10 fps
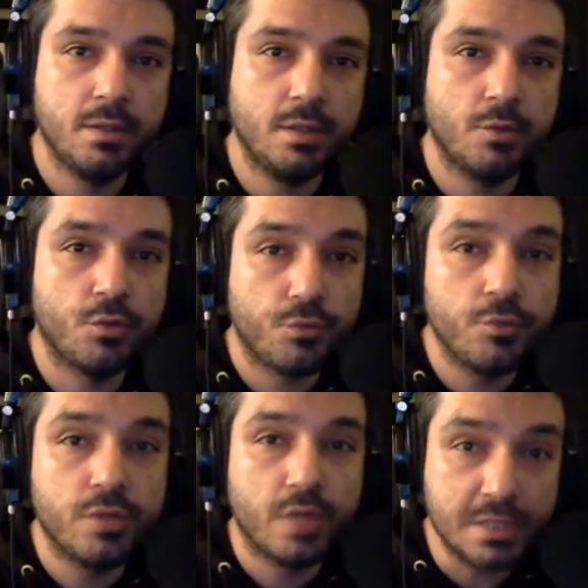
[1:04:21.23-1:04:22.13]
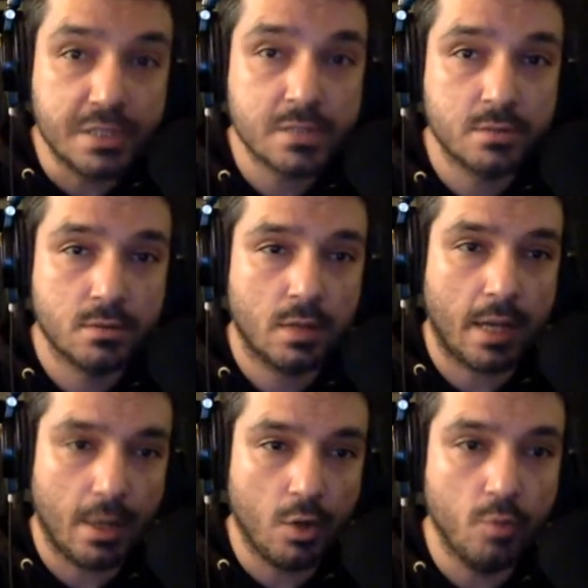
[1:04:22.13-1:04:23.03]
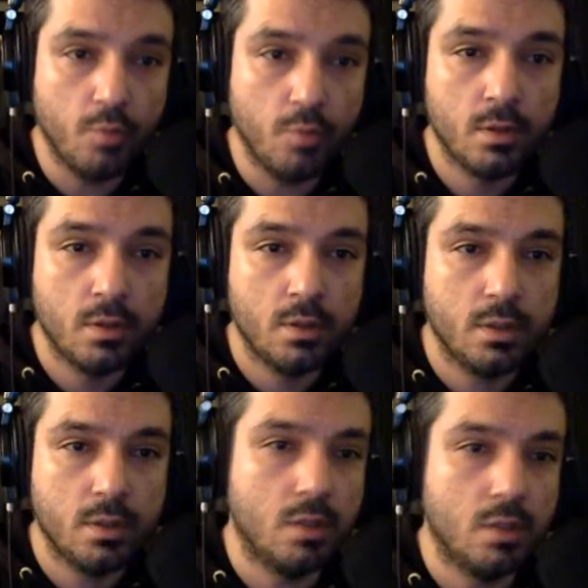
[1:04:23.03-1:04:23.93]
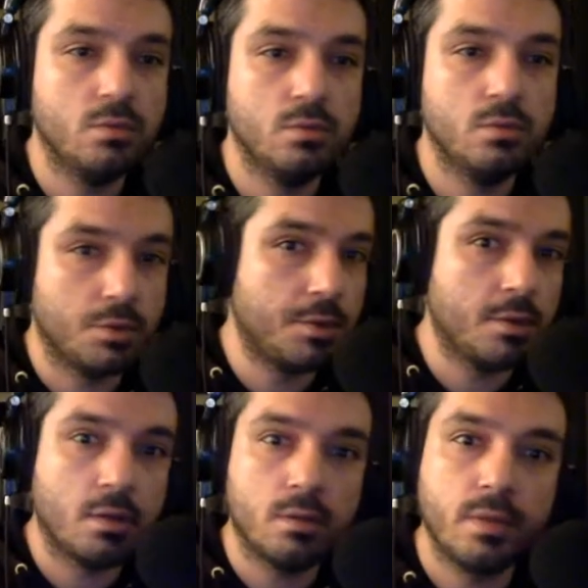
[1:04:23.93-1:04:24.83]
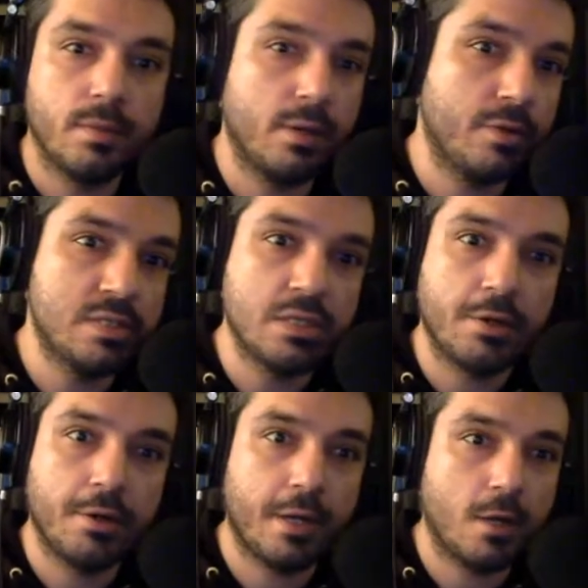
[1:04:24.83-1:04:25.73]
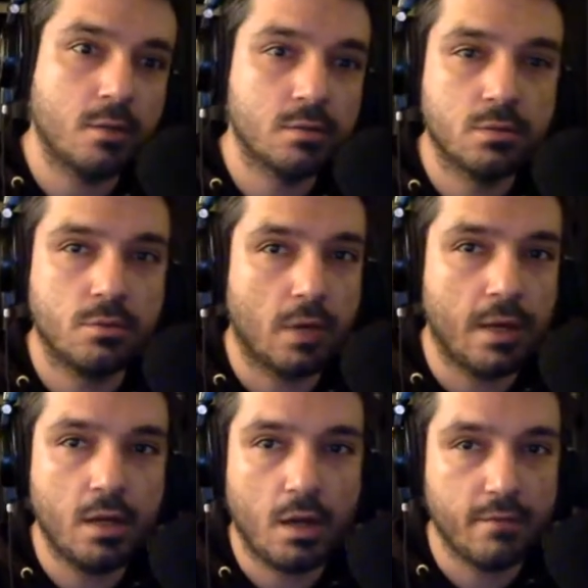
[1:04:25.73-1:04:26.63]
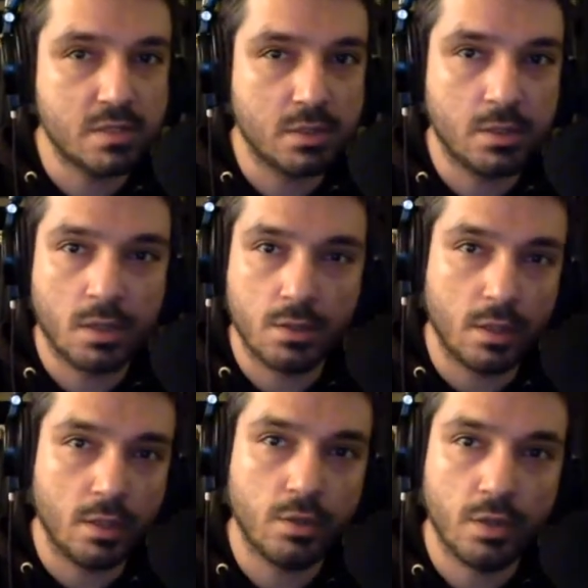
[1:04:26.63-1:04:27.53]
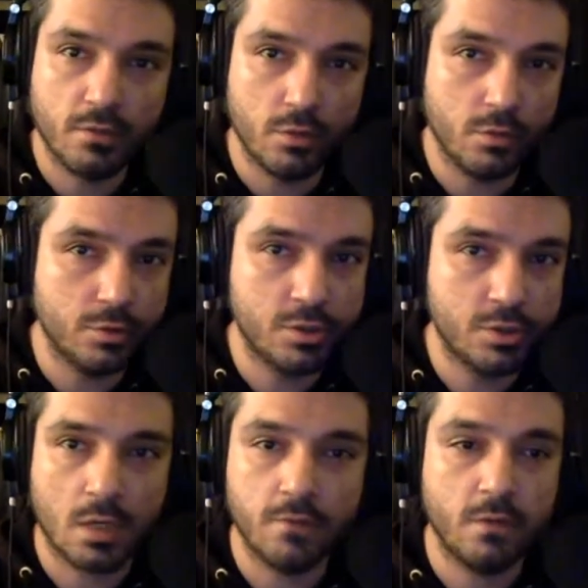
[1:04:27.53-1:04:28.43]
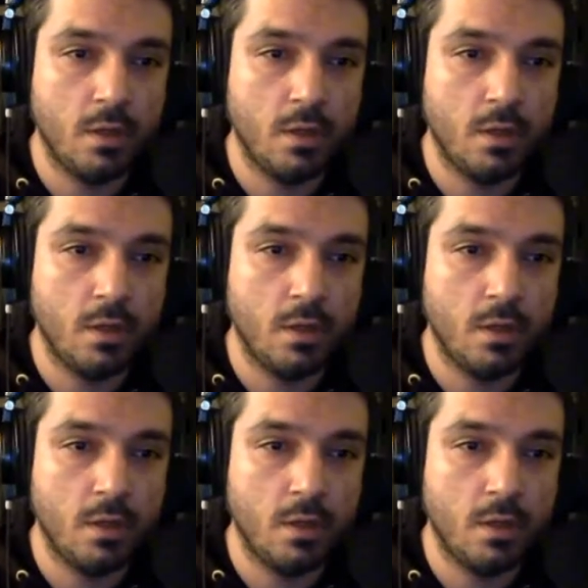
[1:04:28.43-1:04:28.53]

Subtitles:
through this, I hope, you learn a little bit about Quincy Guerrier, right? Obviously, nothing that you couldn't have Googled yourself.